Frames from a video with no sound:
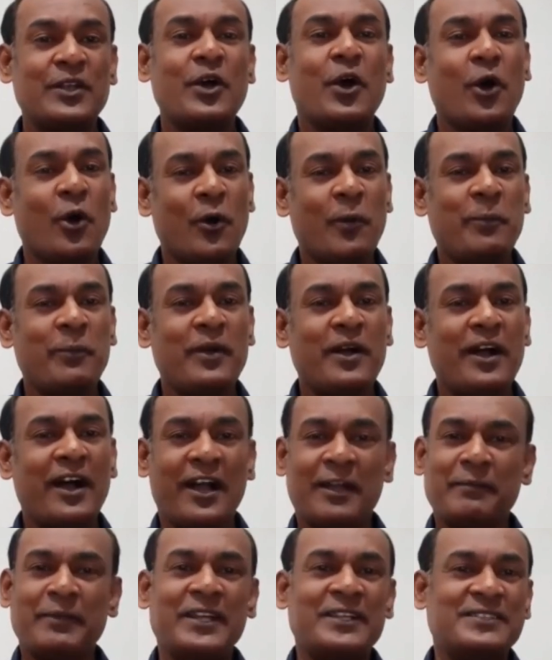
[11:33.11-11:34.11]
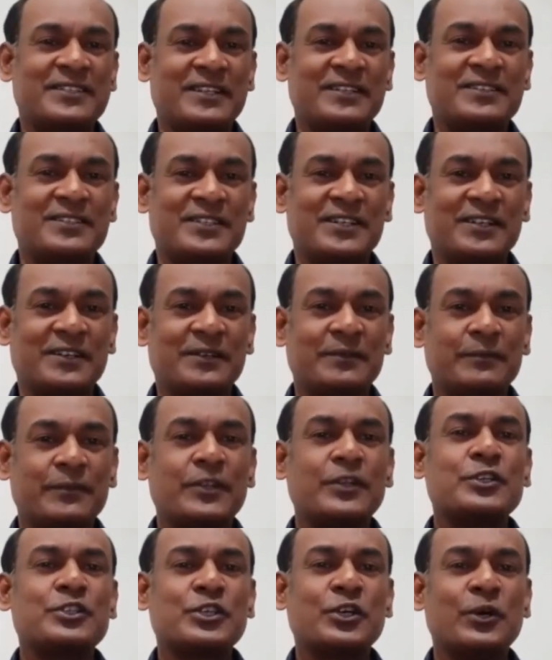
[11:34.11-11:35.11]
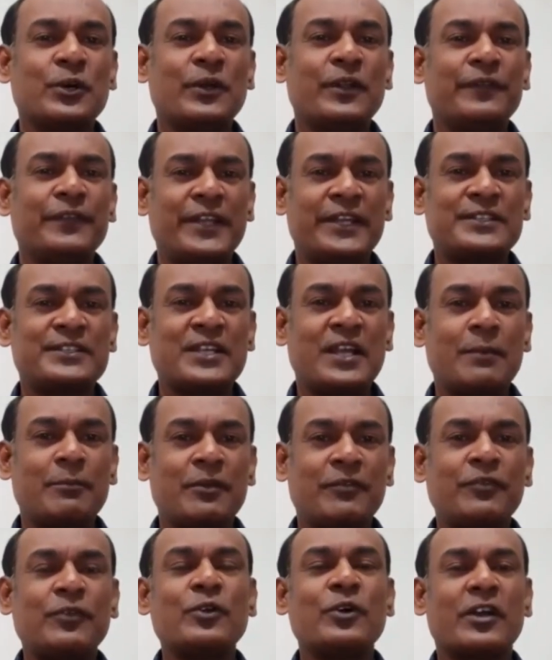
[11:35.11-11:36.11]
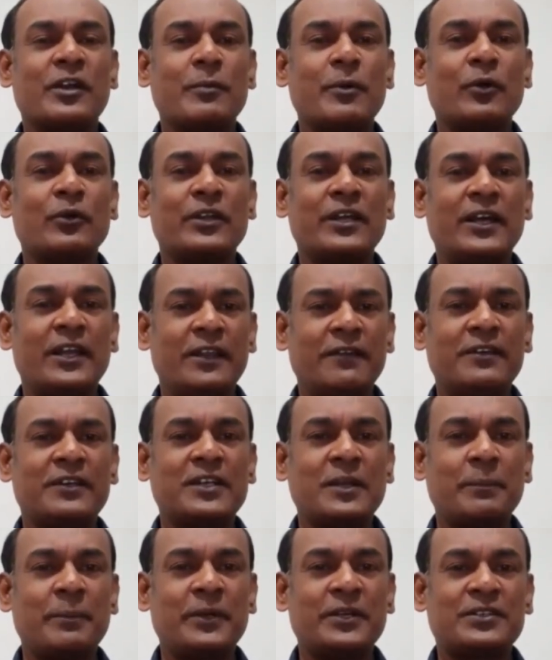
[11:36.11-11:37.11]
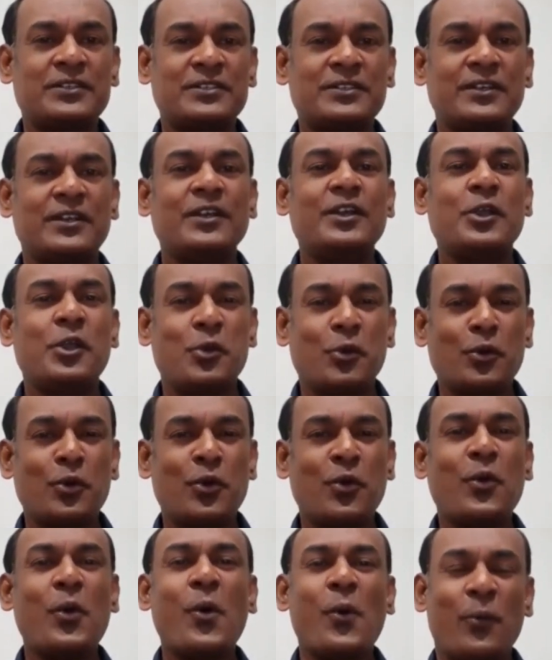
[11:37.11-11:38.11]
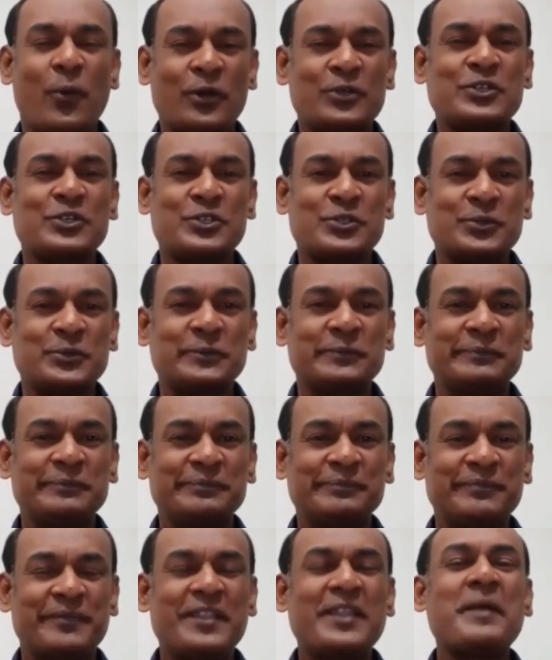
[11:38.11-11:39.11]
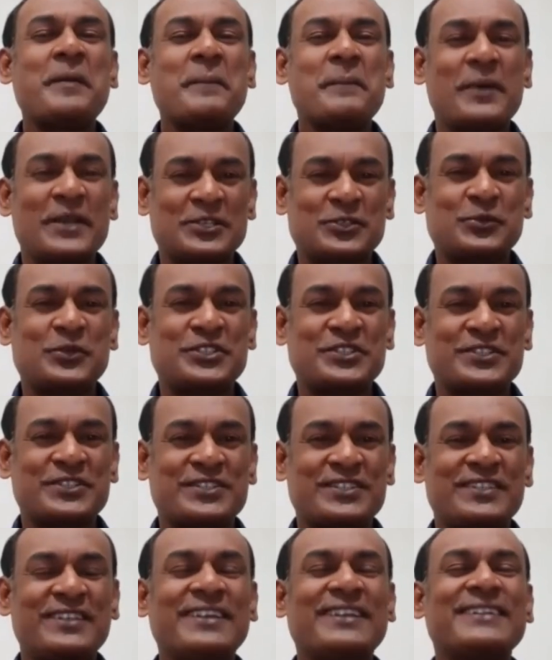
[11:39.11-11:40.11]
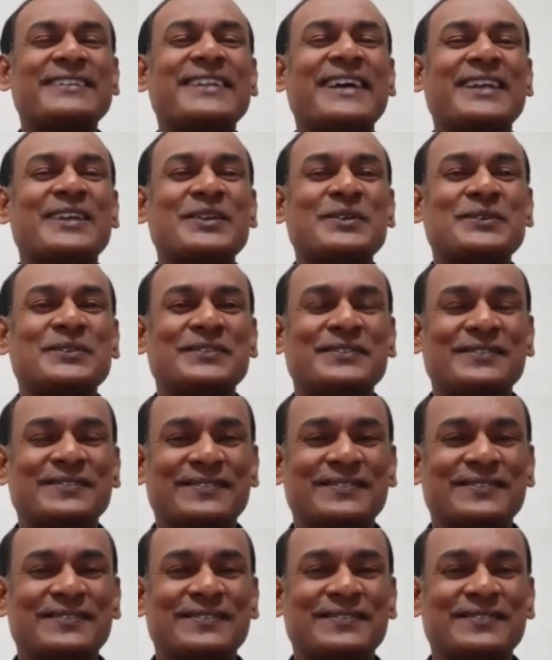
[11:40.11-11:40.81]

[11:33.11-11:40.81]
Hope I make sense here. So next time if you hear about elevator pitch, you know what to do. Best wishes. Thank you.